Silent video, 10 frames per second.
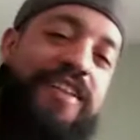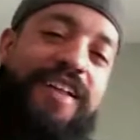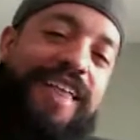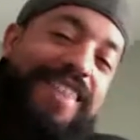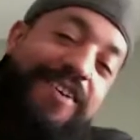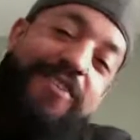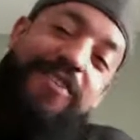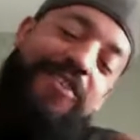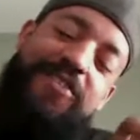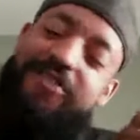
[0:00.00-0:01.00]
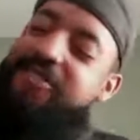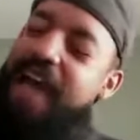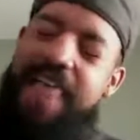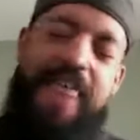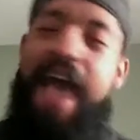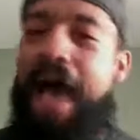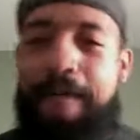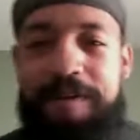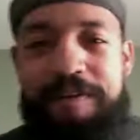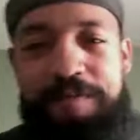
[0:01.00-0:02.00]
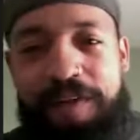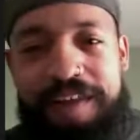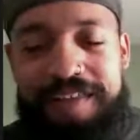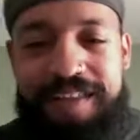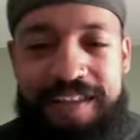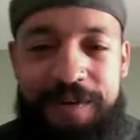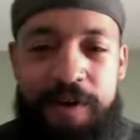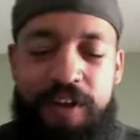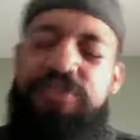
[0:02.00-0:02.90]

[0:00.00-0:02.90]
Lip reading: like they're in the happiest places in the world.